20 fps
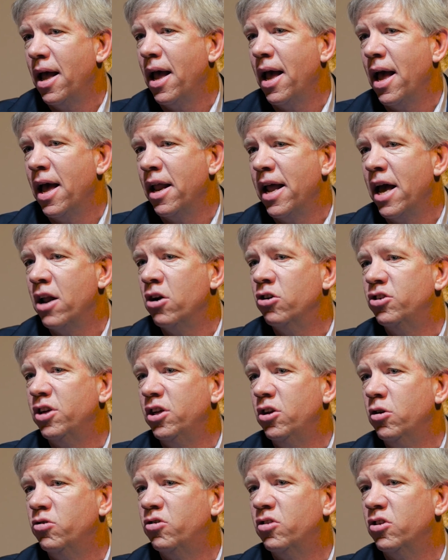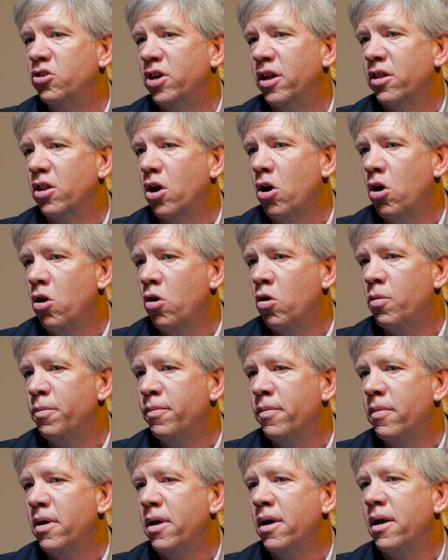and energy usage in the
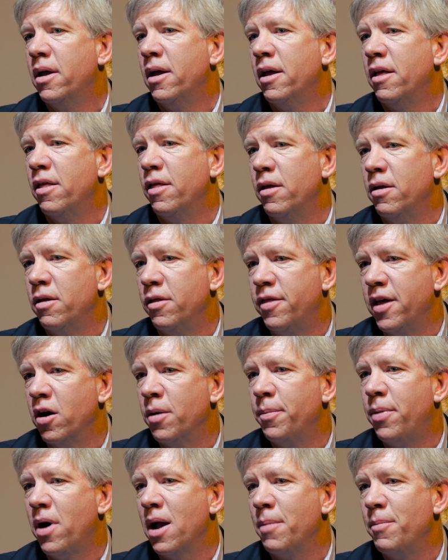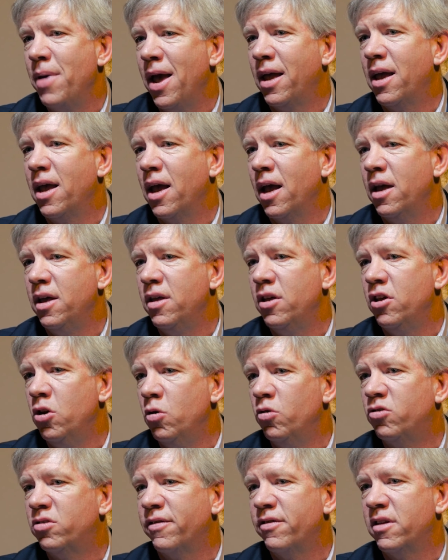home, thereby making the
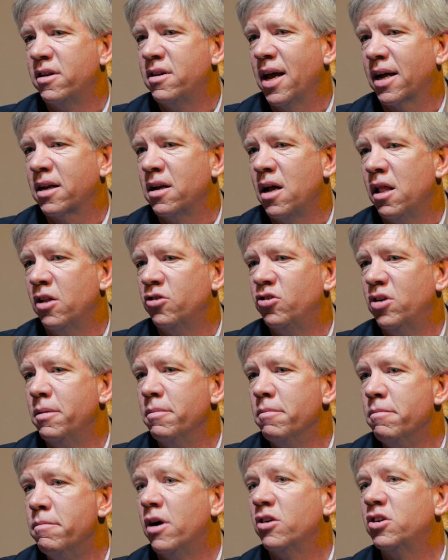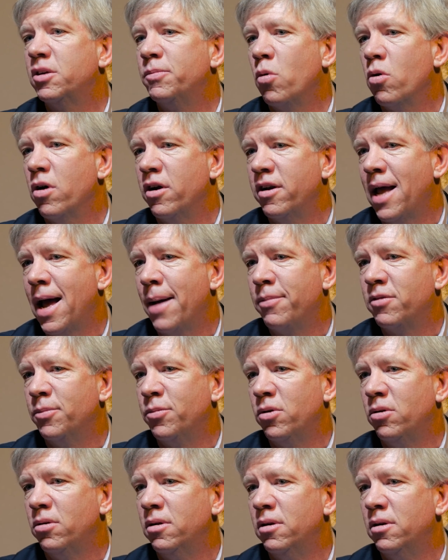use of the technology much more adaptable